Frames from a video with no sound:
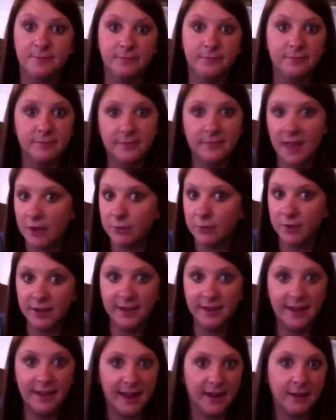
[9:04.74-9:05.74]
that
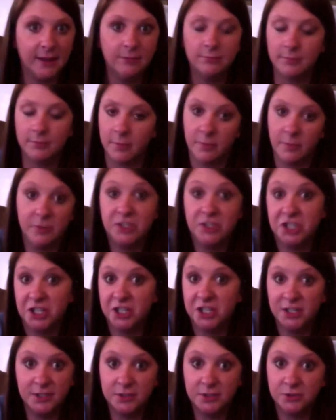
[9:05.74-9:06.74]
really, she
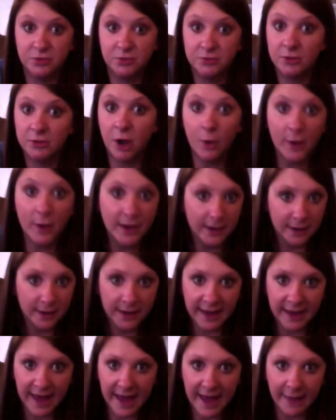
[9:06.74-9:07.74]
didn't go in
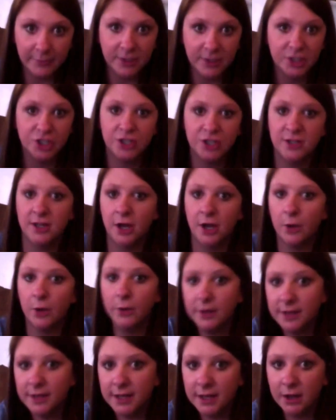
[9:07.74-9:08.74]
any cabinets, she didn't go
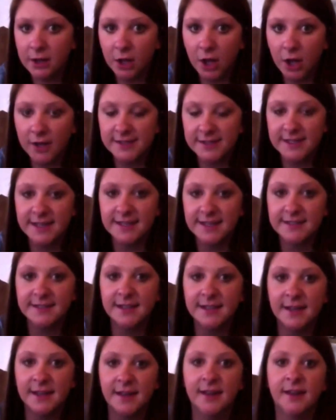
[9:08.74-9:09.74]
in any closets,
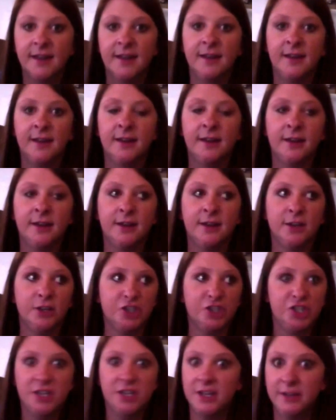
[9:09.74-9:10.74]

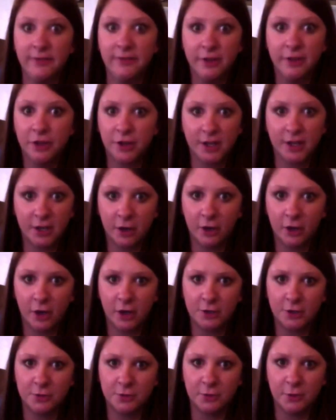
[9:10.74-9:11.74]
she didn't even look in our
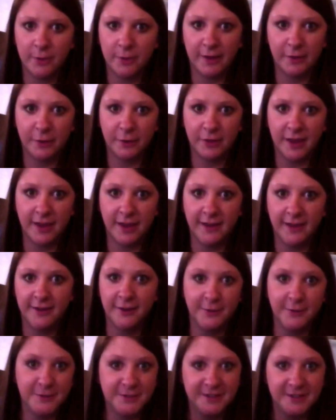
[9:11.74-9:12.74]
laundry room, I don't think,
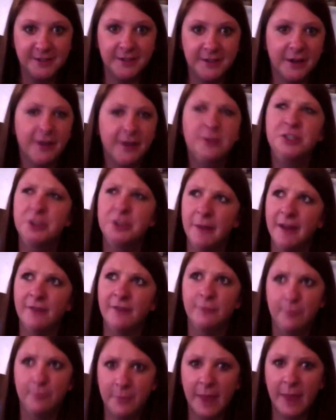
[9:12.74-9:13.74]
she
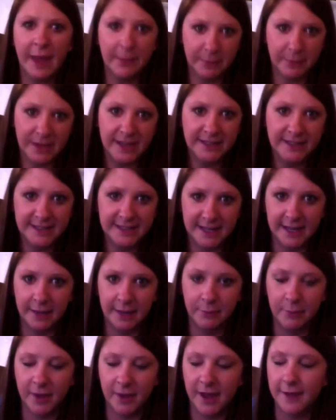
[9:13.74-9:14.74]
may have, peeked
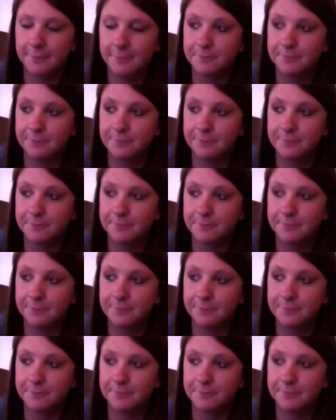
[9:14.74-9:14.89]
in, but